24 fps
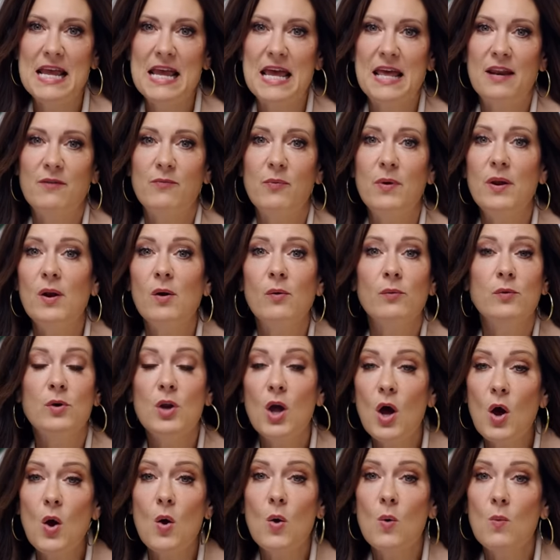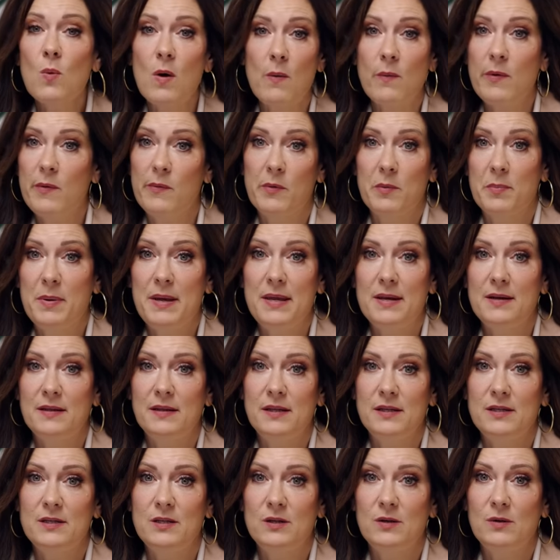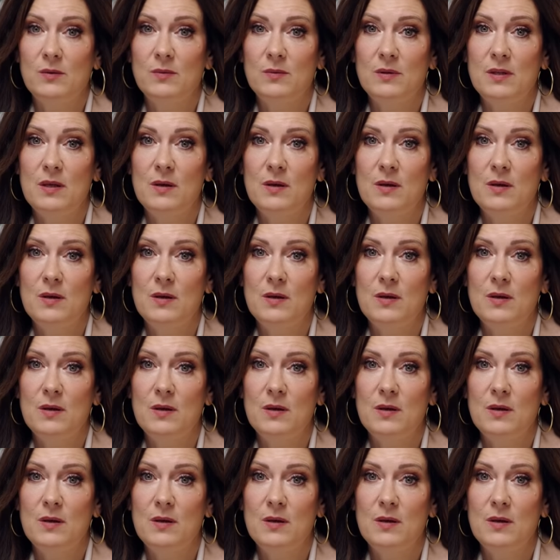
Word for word: And if we don't know what we repeatedly do,